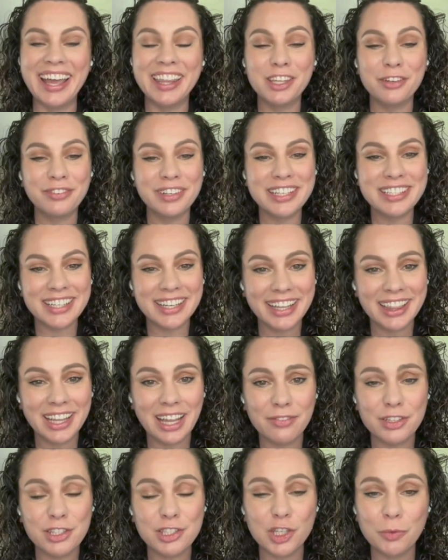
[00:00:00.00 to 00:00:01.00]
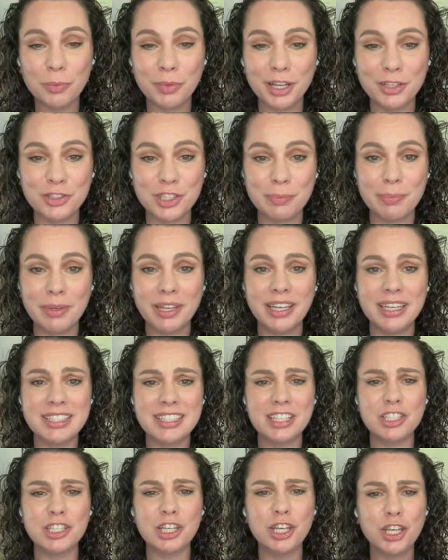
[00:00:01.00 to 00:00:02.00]
And the reason I love it so much is
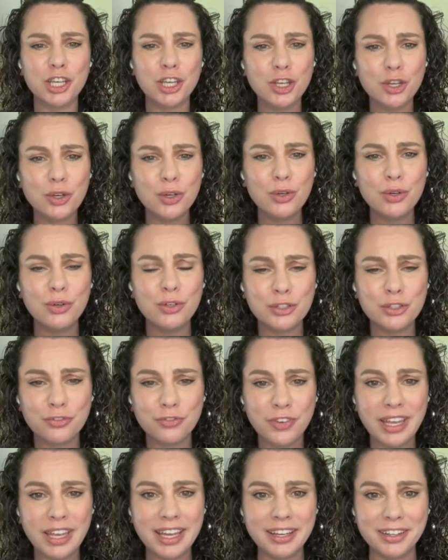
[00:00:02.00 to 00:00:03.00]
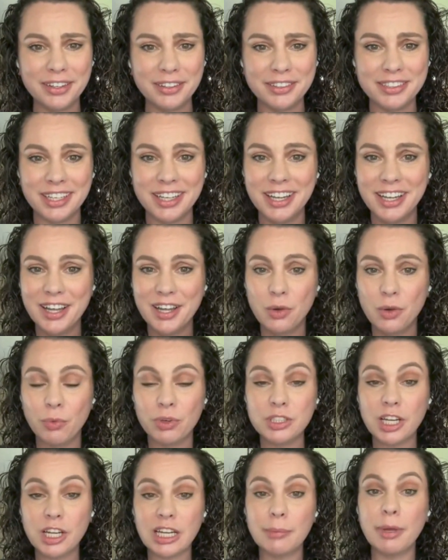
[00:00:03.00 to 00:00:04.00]
because it's a huge field.
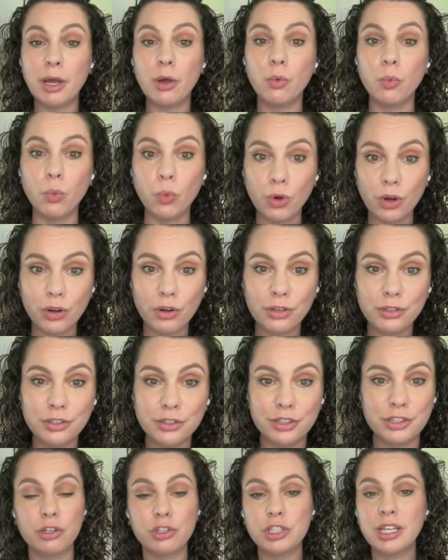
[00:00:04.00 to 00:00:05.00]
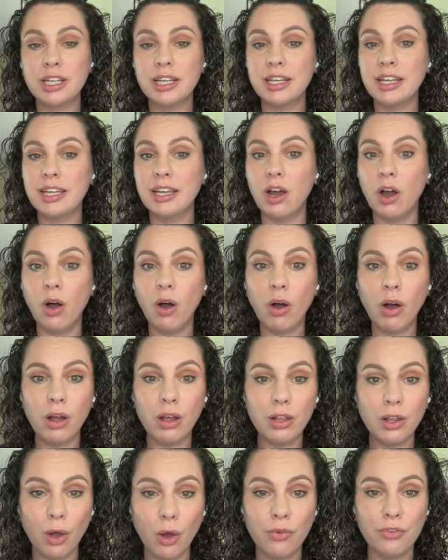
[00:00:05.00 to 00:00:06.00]
We're talking about world Christianity
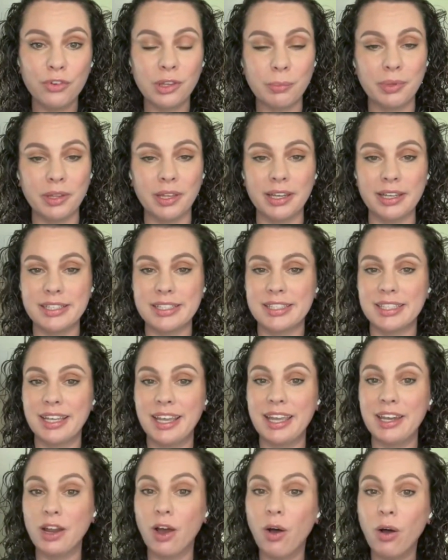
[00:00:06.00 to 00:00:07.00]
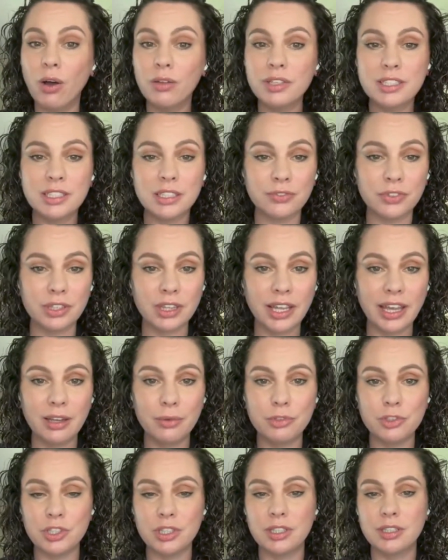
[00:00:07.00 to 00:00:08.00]
all over the place in all these different
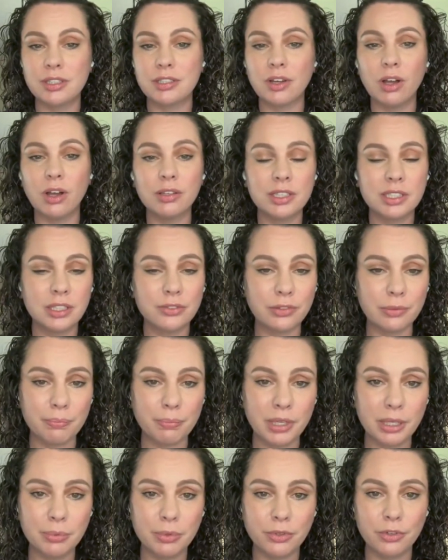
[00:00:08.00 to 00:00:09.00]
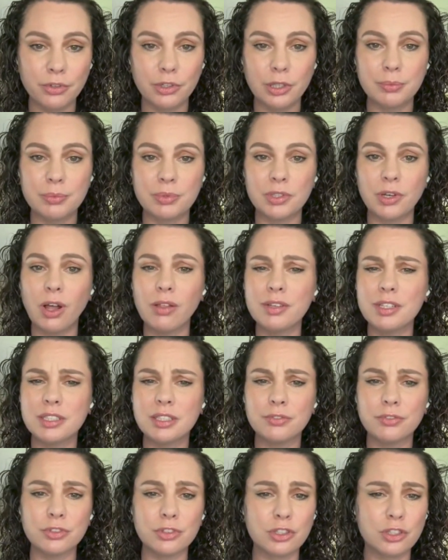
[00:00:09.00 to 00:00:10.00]
languages, all these different people groups, all these
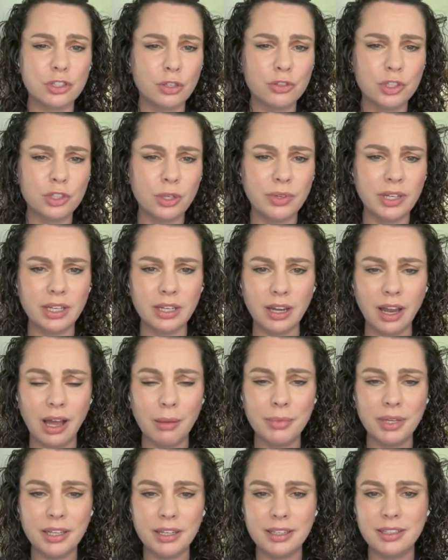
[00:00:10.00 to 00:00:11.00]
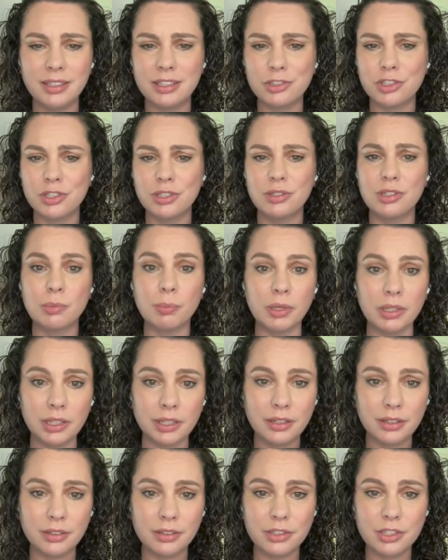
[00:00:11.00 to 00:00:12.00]
different socioeconomic conditions,
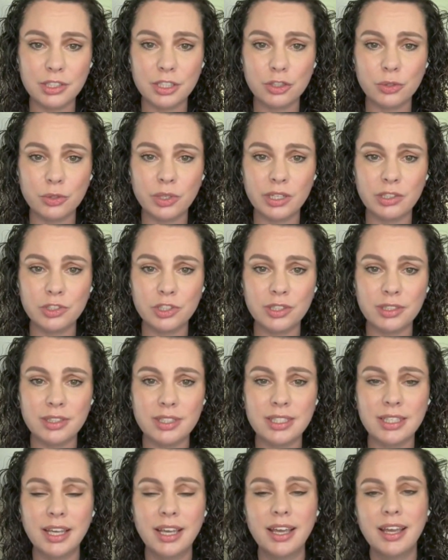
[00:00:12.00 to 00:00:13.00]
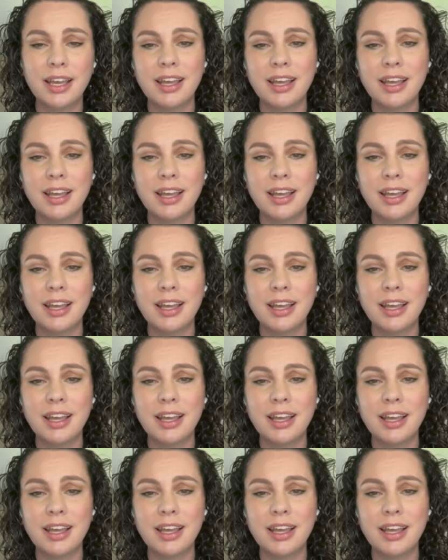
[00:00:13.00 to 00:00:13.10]
political situations.